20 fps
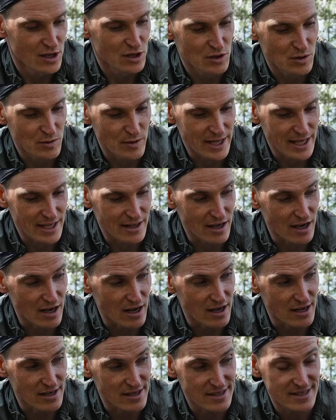You need
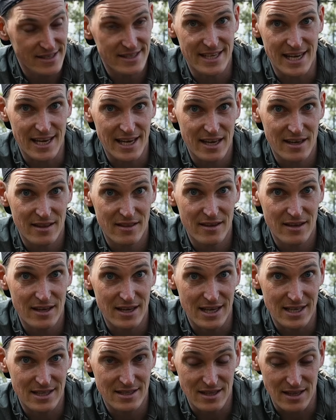a second
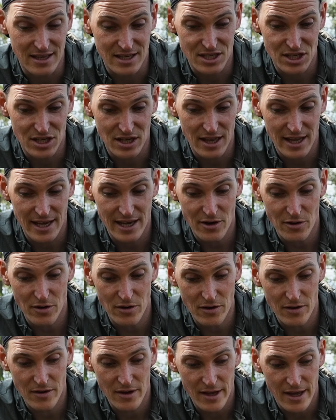insulation
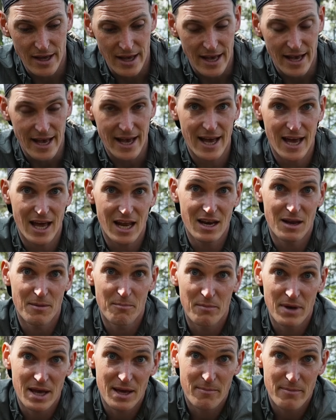layer and
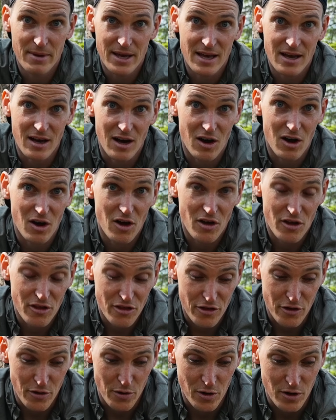maybe a
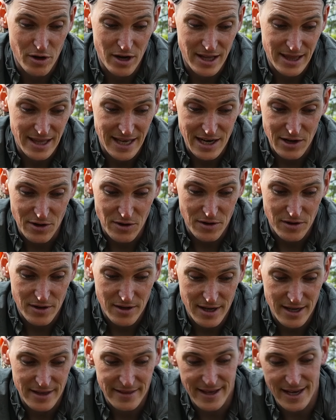third layer,
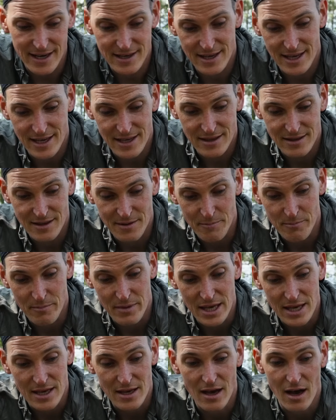and that can
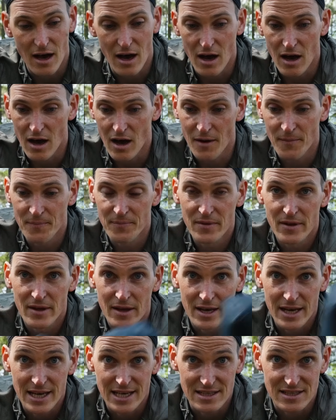be a
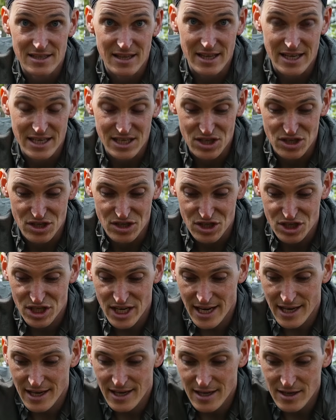insulation
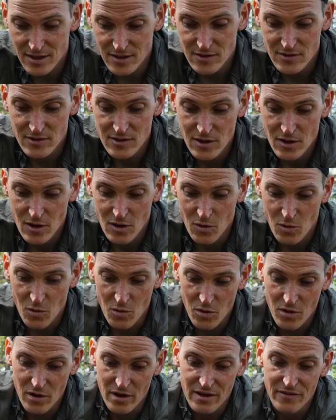jacket,
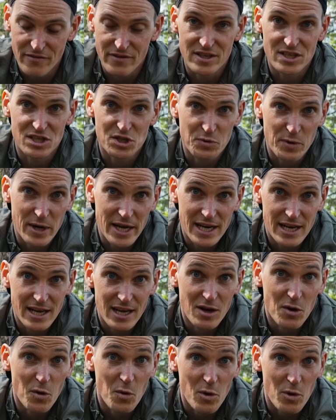or if it's
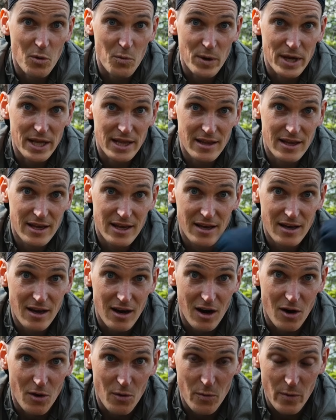raining or windy,
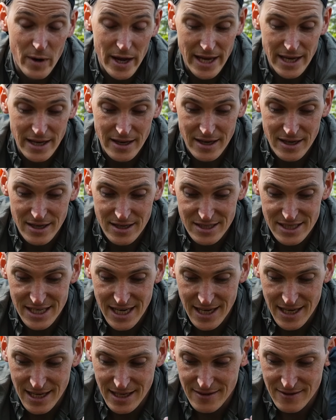a rain
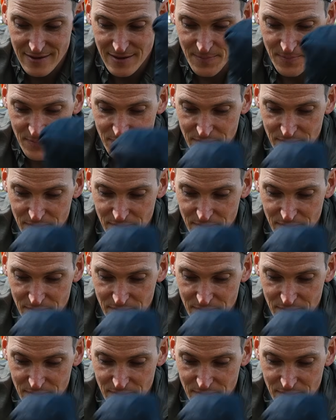jacket.